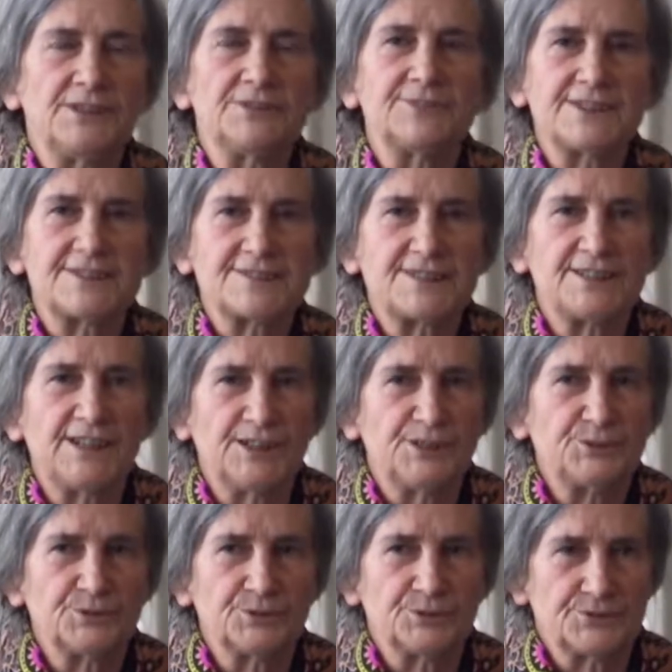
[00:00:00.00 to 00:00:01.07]

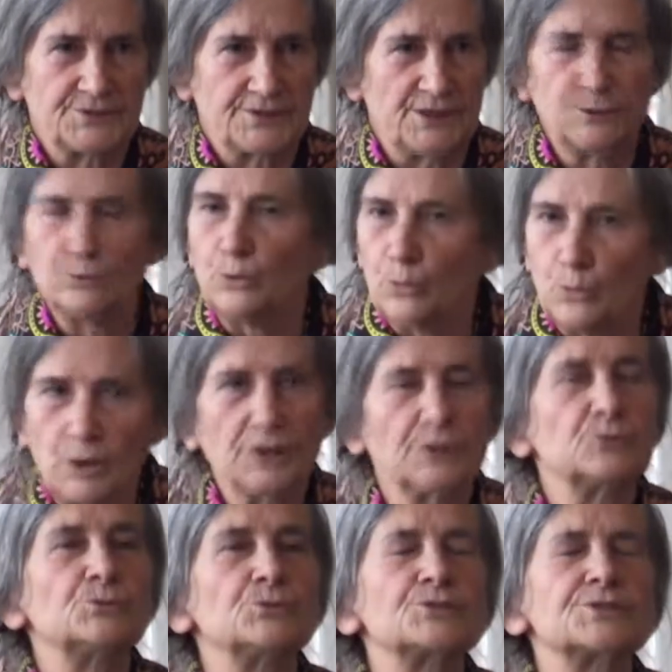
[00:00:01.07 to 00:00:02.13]
investigators, I know
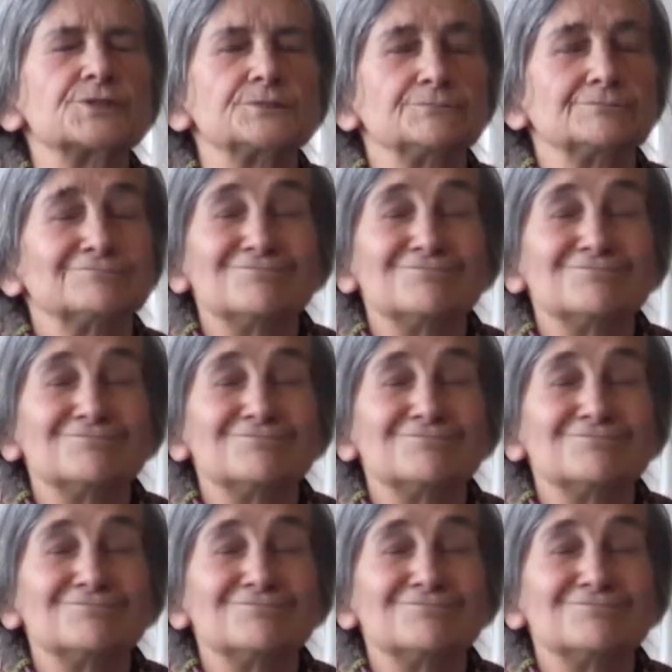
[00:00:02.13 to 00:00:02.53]
one who's